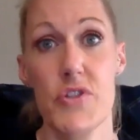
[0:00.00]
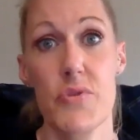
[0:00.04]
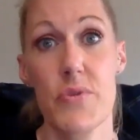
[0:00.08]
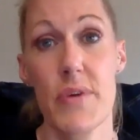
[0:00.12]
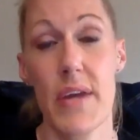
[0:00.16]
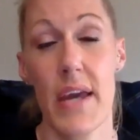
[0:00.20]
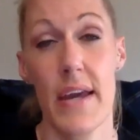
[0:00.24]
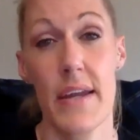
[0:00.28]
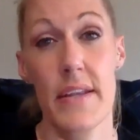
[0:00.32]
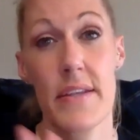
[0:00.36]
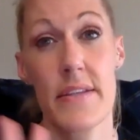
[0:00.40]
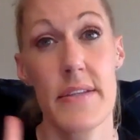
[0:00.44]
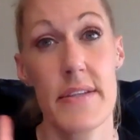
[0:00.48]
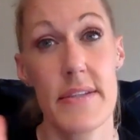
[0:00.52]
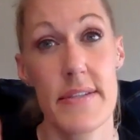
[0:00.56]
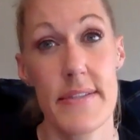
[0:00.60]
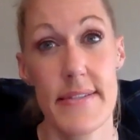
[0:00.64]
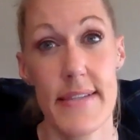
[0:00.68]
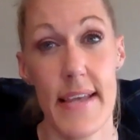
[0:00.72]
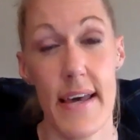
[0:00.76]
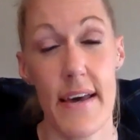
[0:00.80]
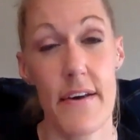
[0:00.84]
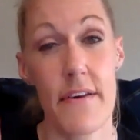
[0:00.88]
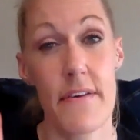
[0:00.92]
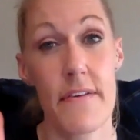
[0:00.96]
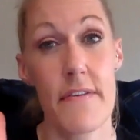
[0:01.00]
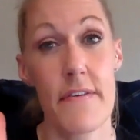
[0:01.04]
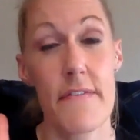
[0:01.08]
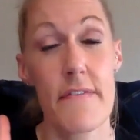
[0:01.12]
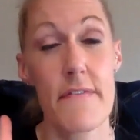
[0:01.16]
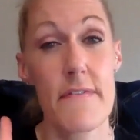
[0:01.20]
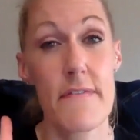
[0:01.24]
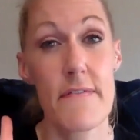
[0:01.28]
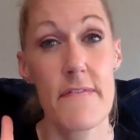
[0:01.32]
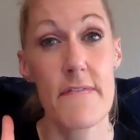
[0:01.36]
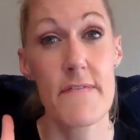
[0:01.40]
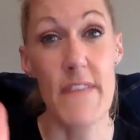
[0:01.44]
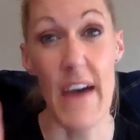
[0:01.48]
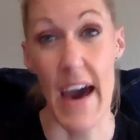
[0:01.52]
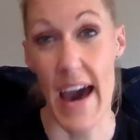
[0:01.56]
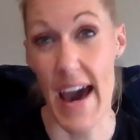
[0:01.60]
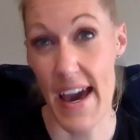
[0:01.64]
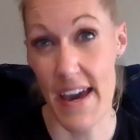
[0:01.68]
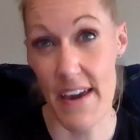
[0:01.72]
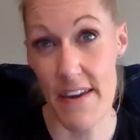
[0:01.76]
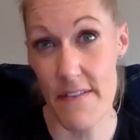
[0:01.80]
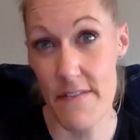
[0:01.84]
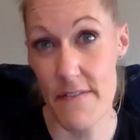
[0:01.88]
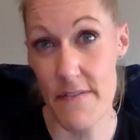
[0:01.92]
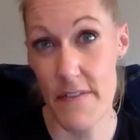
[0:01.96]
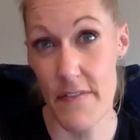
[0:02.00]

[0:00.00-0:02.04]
you can to sell 5.